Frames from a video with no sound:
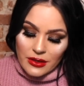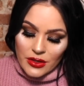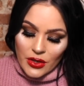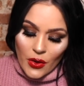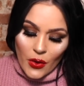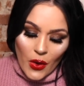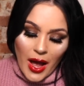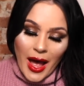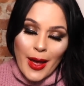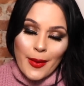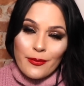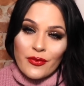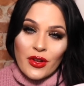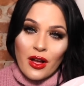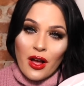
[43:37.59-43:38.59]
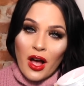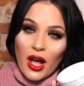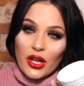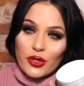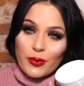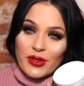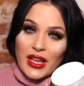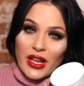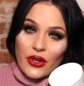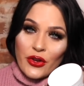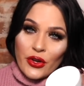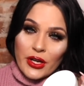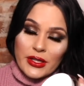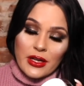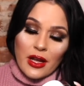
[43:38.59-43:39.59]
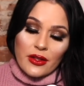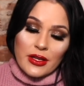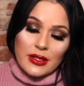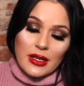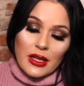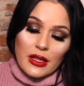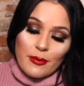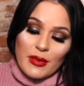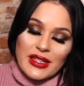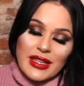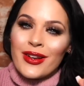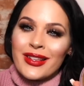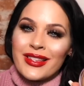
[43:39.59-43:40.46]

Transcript: So I'm 100% hooked on this Elemis.